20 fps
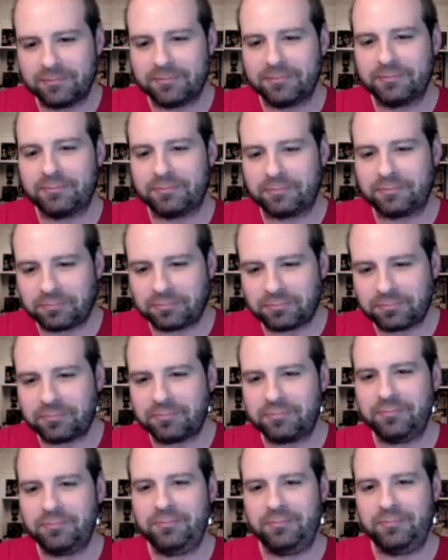
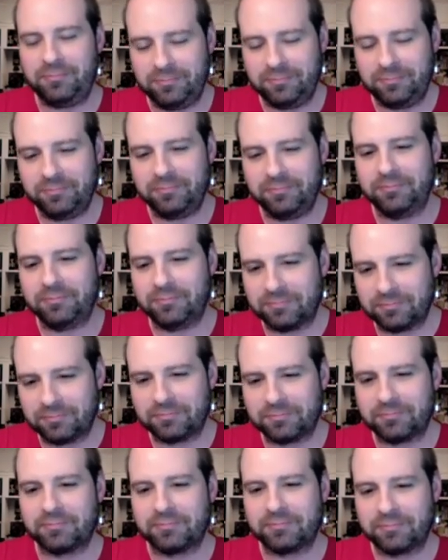
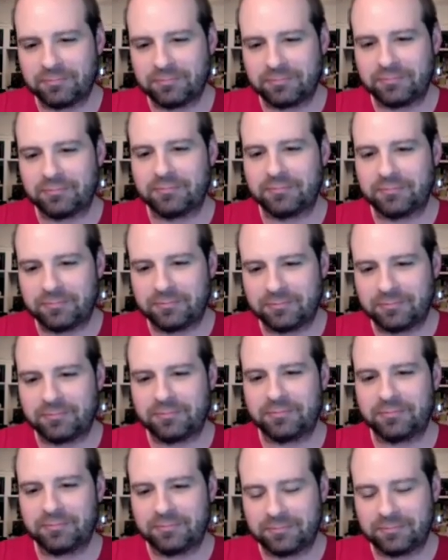
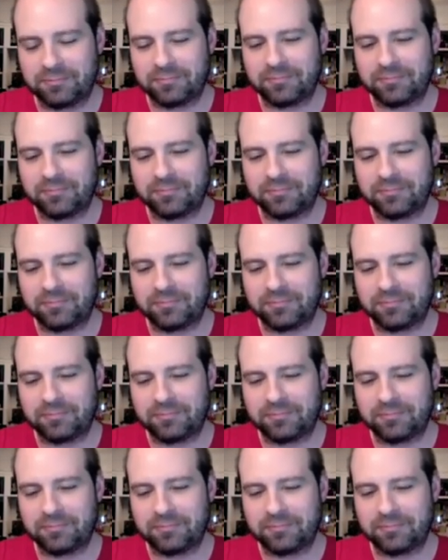This person isn't speaking.